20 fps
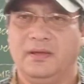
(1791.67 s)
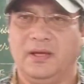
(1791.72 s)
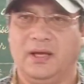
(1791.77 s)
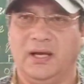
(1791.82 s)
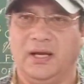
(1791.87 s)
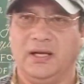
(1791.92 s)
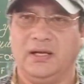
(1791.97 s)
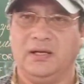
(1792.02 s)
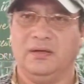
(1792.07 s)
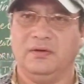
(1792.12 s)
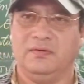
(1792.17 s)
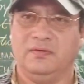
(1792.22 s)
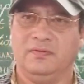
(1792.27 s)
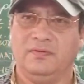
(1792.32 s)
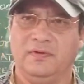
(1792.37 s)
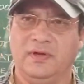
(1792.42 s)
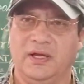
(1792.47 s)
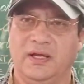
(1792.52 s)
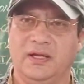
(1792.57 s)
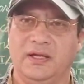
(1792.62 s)
I'll
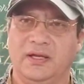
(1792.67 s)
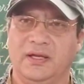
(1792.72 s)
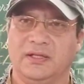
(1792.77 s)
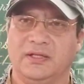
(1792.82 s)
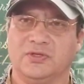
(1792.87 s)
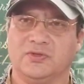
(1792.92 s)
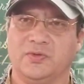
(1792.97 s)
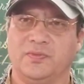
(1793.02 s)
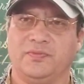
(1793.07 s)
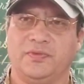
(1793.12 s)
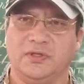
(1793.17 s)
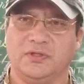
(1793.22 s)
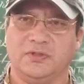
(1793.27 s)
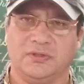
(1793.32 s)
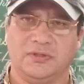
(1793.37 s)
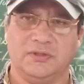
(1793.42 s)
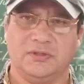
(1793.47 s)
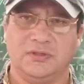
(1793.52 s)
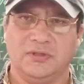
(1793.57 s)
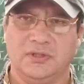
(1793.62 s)
fly at the
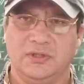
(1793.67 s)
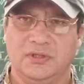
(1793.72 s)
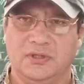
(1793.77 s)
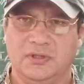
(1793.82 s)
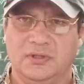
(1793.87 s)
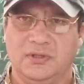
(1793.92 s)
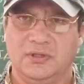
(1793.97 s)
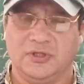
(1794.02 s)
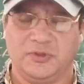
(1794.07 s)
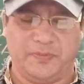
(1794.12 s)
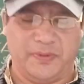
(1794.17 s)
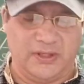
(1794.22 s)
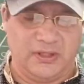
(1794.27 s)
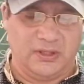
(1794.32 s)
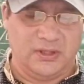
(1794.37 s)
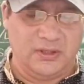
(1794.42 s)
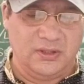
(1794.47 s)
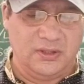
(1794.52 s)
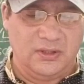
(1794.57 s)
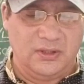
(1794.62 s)
swiftest
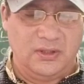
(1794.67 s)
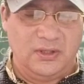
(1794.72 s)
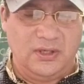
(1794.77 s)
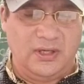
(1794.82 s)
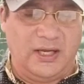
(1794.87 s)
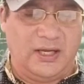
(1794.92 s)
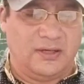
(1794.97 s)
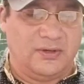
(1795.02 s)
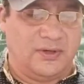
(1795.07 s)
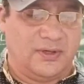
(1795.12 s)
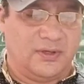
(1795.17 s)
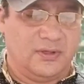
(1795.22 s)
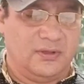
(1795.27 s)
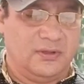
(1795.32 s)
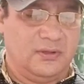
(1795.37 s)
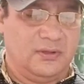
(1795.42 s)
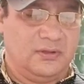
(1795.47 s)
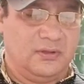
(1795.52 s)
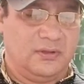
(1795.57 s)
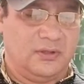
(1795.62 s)
speed. and
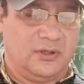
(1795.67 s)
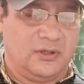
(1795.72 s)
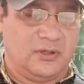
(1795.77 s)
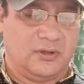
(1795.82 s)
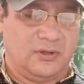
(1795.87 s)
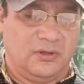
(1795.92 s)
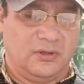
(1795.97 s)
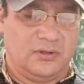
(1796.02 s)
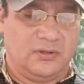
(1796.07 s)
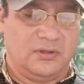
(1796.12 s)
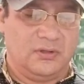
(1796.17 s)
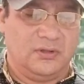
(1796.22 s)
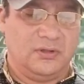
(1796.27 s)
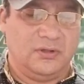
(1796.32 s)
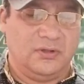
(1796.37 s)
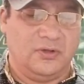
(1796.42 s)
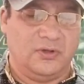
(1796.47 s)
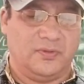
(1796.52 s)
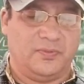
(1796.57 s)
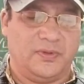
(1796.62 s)
return or
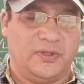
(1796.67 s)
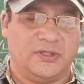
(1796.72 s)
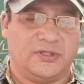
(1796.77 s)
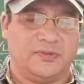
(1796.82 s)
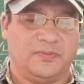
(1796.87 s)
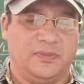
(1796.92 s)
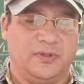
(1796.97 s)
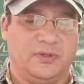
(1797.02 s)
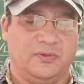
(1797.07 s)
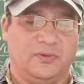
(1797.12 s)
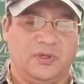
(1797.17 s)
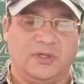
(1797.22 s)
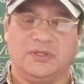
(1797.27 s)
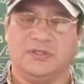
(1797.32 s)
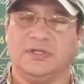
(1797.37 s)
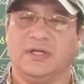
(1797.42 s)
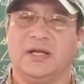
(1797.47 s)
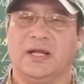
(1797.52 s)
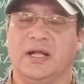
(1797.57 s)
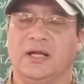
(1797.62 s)
your pulse beat
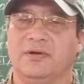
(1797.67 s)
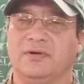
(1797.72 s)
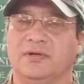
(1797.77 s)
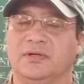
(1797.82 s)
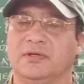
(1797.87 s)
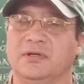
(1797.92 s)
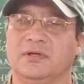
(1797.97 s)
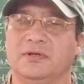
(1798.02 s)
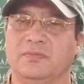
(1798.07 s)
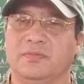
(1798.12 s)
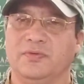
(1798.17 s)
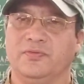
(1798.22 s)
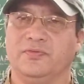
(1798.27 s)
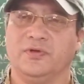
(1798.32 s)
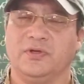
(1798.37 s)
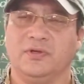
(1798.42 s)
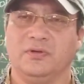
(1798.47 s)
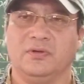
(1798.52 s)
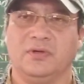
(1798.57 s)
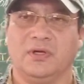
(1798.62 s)
twice, and I'll return
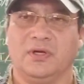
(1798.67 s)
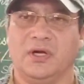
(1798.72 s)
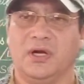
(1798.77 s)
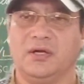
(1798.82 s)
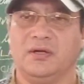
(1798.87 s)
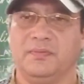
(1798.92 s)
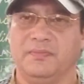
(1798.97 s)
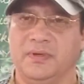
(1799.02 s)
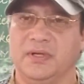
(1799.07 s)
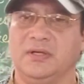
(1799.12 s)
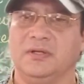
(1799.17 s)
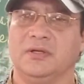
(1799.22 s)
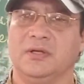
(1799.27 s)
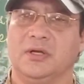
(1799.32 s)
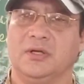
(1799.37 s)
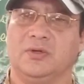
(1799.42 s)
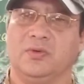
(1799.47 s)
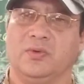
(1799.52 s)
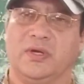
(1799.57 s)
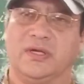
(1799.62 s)
before your heart beat
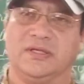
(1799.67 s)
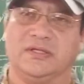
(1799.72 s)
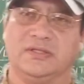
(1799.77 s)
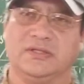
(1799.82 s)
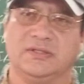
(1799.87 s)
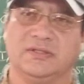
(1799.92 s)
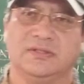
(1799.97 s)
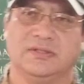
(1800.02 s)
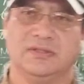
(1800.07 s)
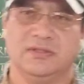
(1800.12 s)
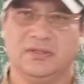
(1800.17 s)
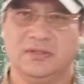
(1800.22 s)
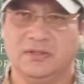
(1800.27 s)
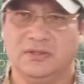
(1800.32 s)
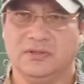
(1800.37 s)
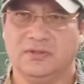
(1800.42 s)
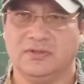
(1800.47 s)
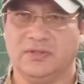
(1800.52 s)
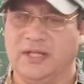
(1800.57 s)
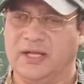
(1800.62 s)
twice.
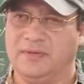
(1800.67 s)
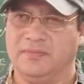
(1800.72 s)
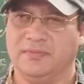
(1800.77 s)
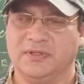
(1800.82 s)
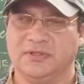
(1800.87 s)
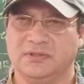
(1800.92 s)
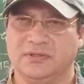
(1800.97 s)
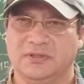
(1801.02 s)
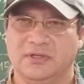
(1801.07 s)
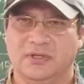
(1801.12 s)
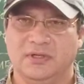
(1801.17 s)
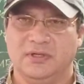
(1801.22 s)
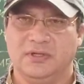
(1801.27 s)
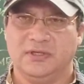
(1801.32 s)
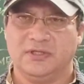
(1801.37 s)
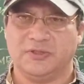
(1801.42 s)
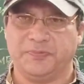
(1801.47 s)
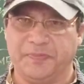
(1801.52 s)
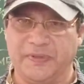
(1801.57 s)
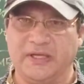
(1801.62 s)
So that must
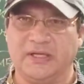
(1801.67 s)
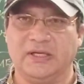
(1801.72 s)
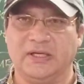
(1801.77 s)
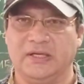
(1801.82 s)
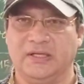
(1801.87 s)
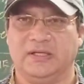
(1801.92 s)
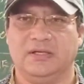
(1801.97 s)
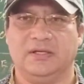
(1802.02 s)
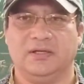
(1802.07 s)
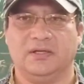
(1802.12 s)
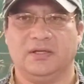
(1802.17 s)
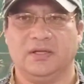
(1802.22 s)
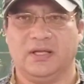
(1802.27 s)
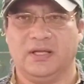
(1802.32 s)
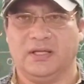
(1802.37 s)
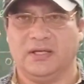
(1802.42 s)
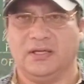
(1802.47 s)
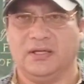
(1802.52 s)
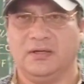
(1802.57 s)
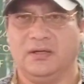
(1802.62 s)
speedily here
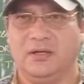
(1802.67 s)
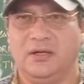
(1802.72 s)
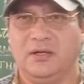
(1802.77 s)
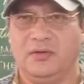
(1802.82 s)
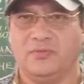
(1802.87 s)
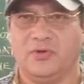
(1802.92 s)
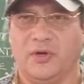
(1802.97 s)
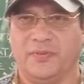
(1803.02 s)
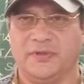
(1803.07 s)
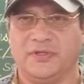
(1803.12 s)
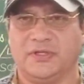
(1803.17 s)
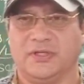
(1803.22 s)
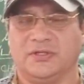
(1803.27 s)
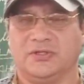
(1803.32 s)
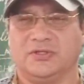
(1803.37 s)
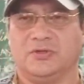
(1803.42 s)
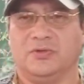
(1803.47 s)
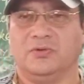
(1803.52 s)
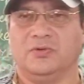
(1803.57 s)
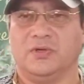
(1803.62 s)
Ariel
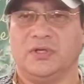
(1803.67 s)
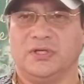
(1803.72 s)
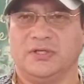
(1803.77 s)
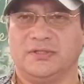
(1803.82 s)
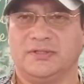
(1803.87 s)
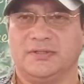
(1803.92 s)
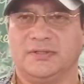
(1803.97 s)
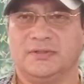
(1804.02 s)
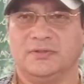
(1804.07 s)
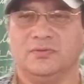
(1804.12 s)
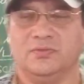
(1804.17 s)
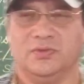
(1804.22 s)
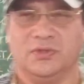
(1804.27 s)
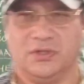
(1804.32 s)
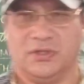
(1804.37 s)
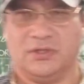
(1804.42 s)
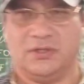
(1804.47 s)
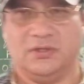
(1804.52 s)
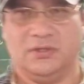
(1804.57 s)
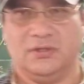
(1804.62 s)
promises to do his
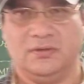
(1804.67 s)
work,